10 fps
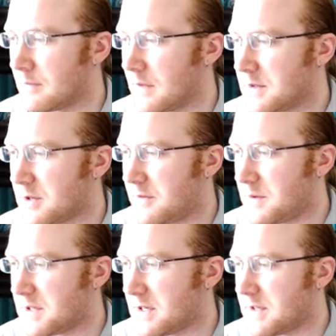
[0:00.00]
So if he was
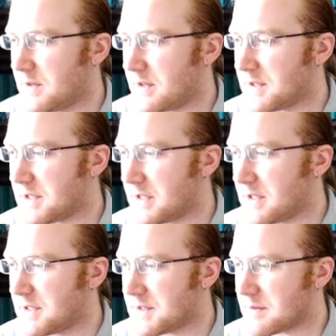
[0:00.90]
going to do this, he could have
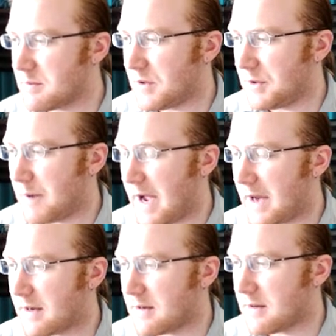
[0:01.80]
just pulled back